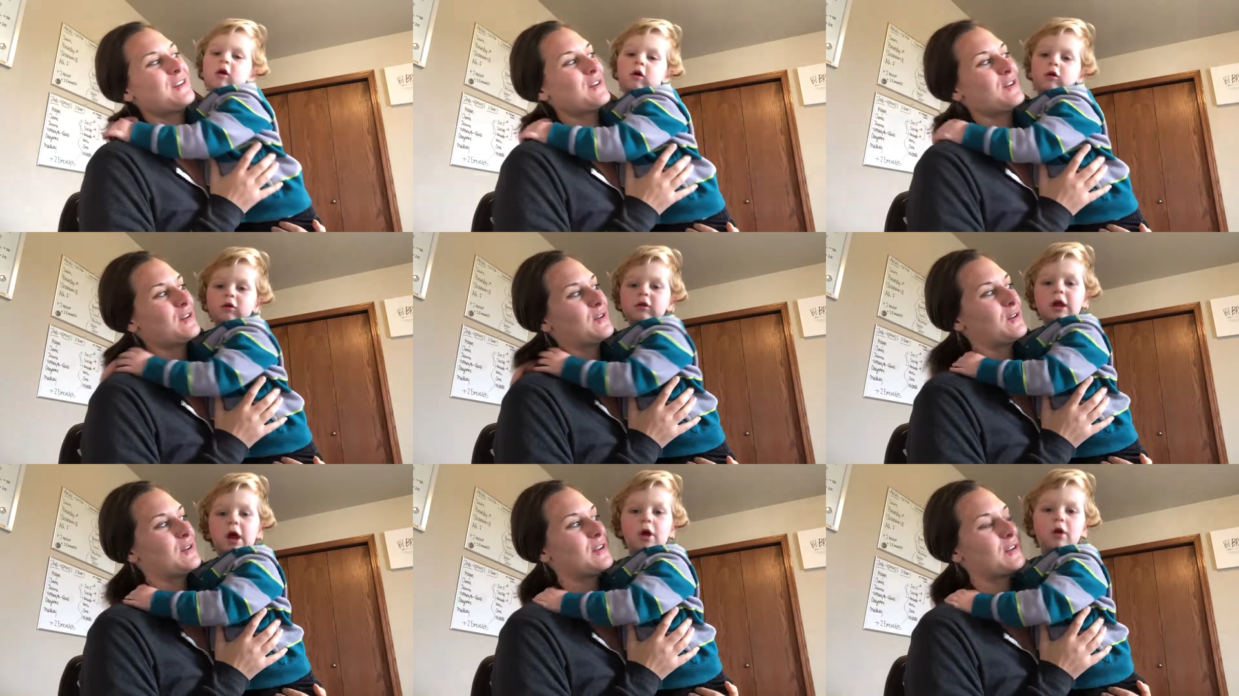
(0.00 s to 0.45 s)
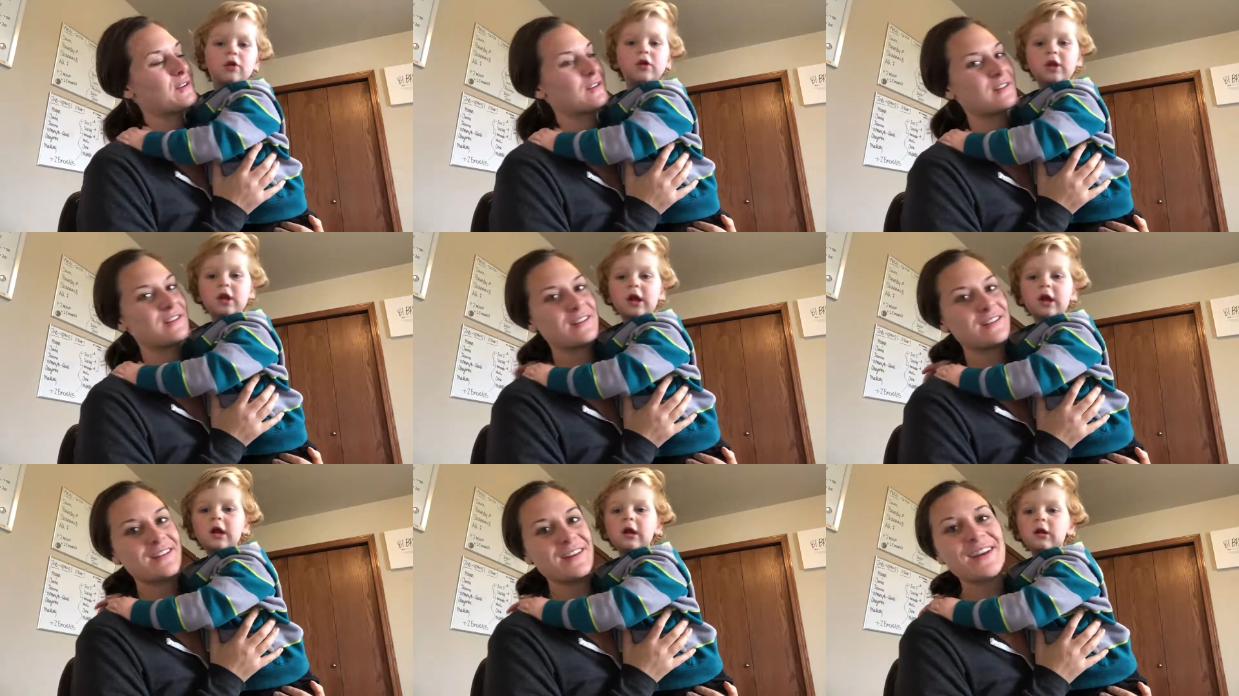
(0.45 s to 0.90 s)
Speaker 1: going to go
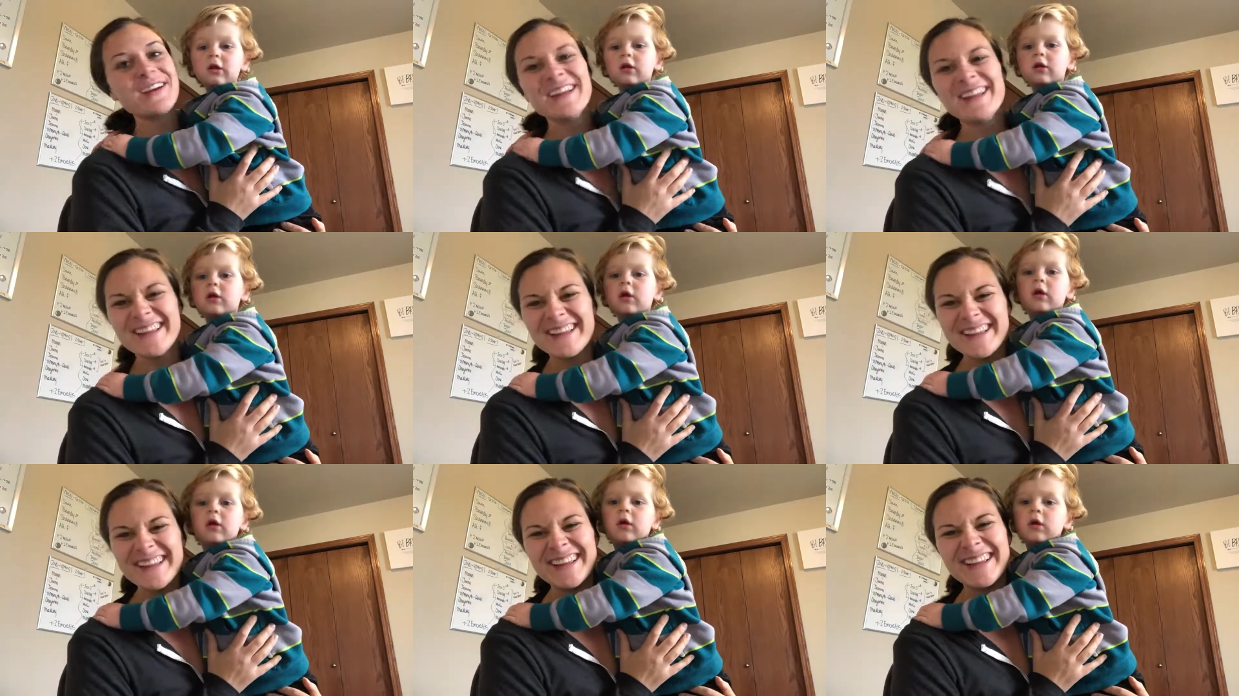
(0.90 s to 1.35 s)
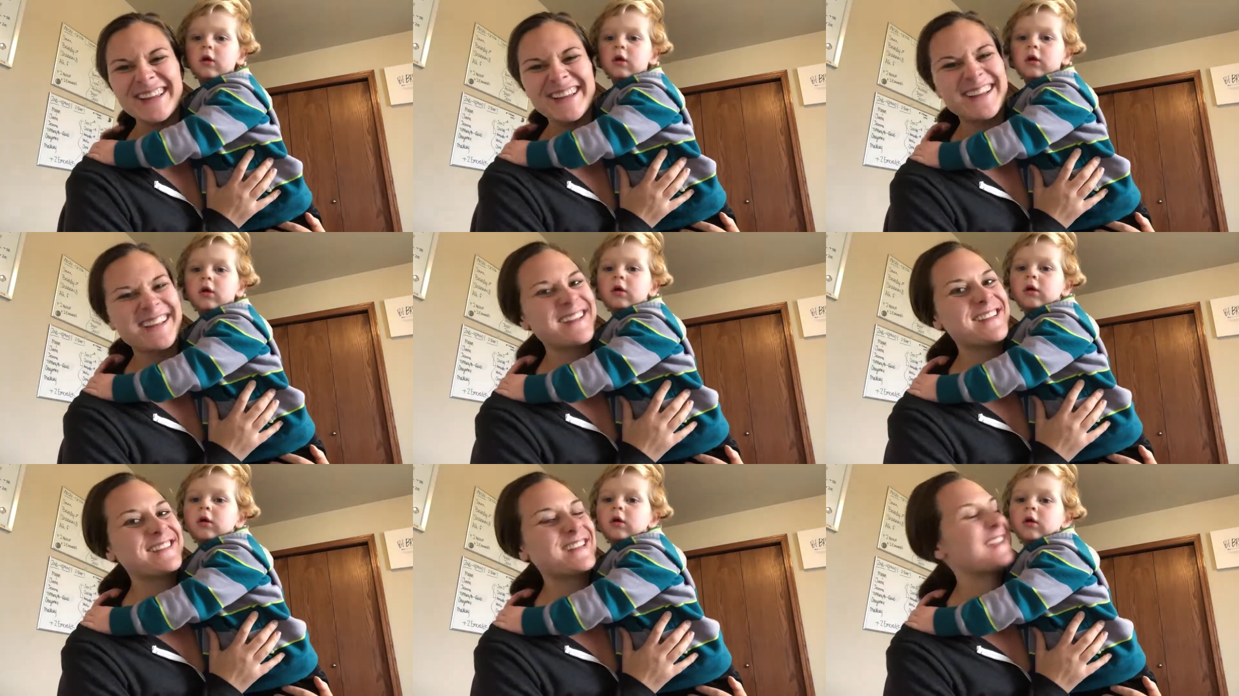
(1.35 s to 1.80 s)
downstairs.
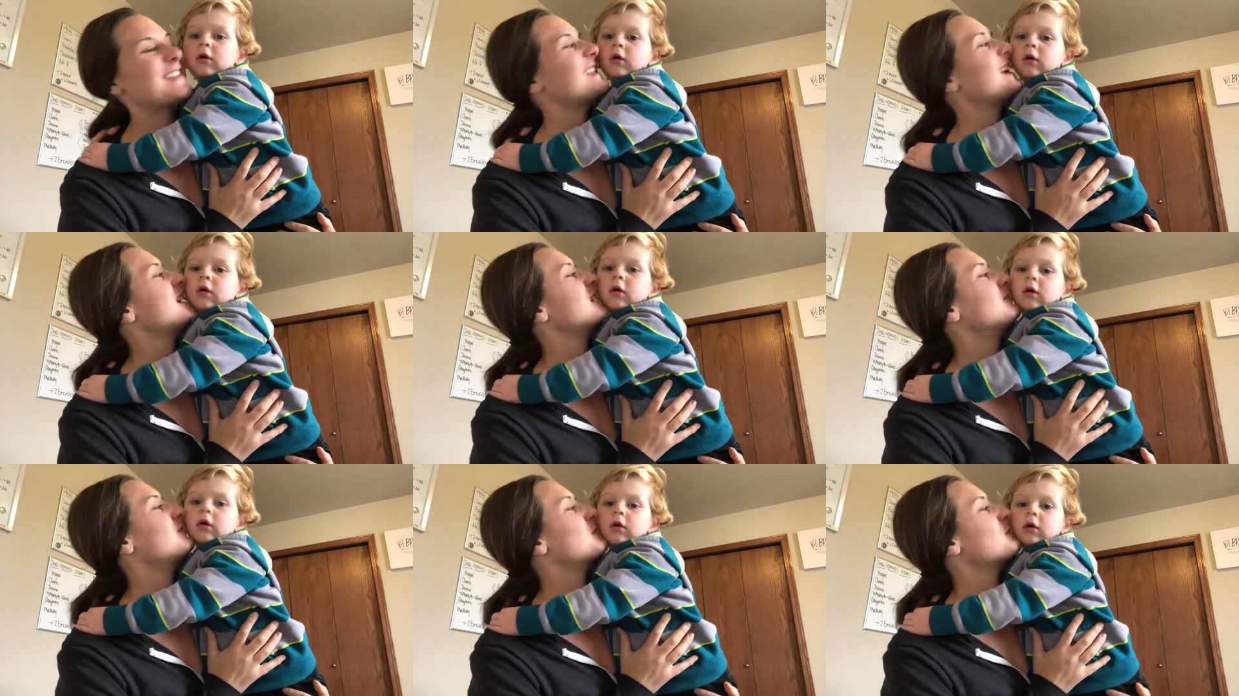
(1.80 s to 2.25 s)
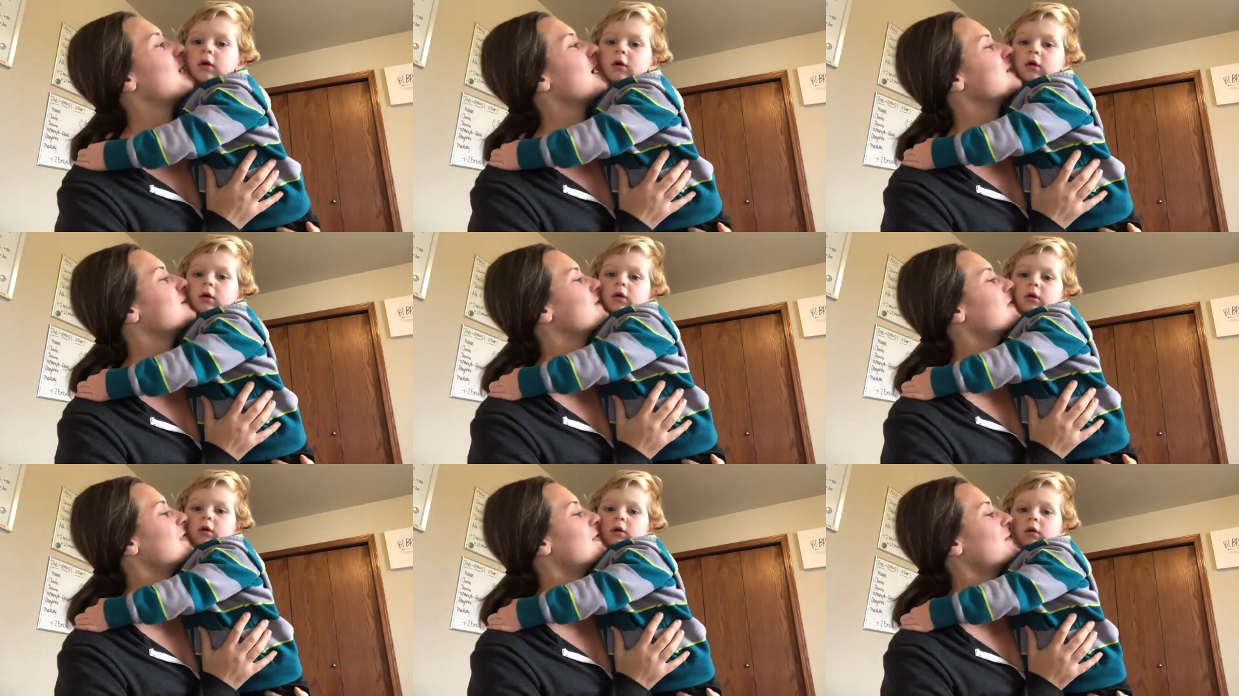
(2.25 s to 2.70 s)
Say thanks for
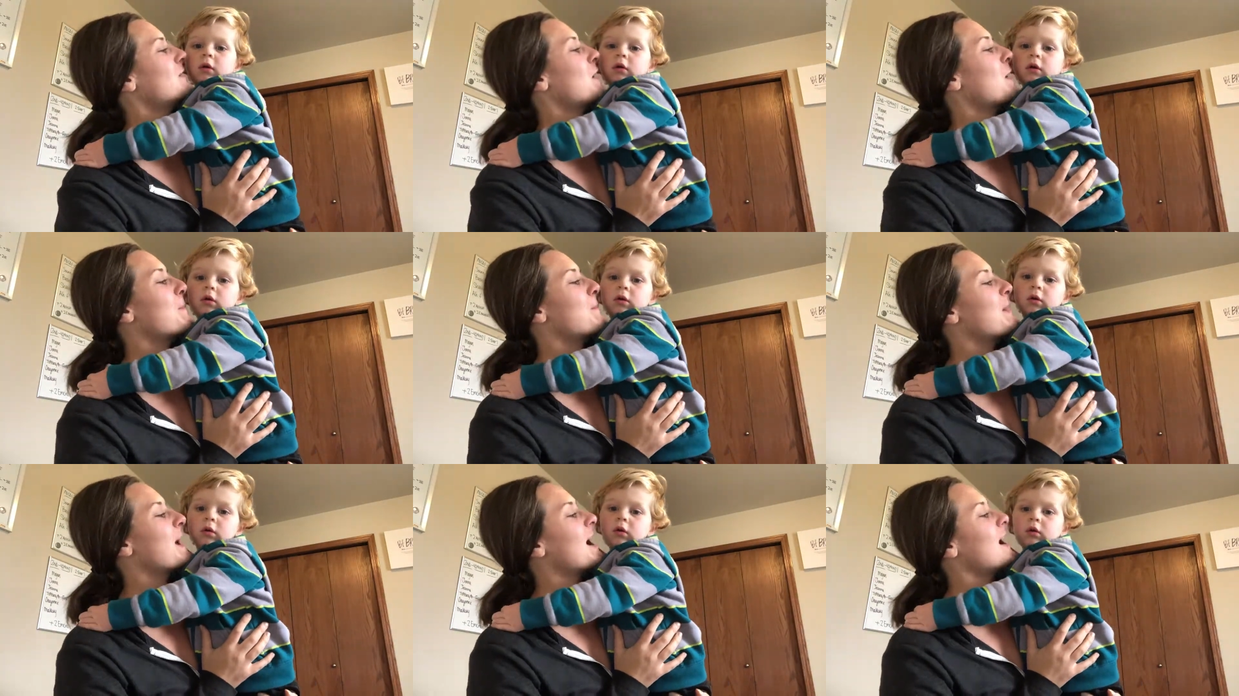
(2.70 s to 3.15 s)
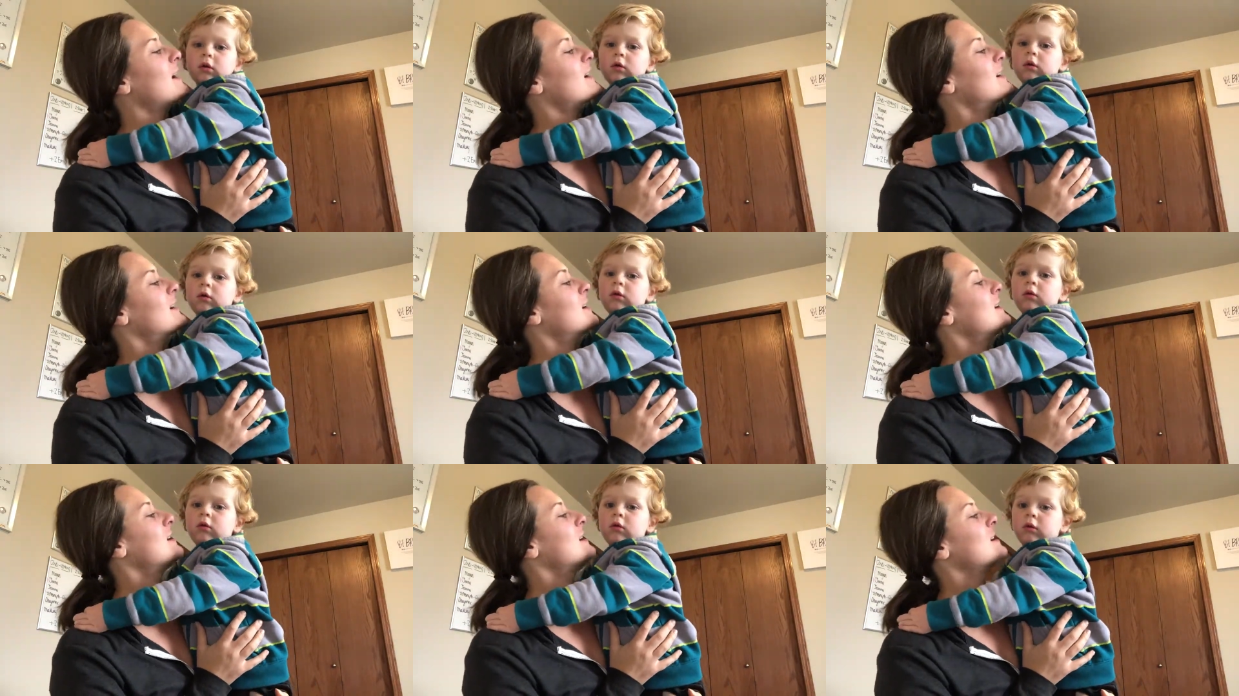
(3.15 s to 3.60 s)
watching. Come back
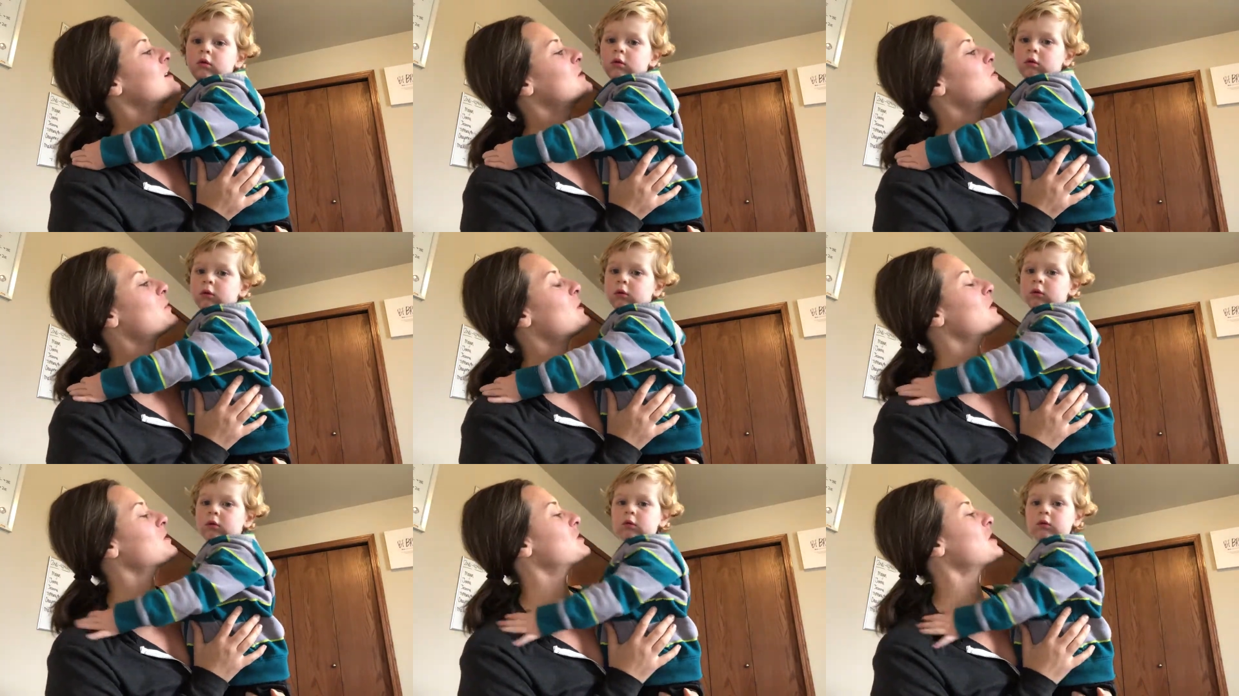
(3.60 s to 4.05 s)
to our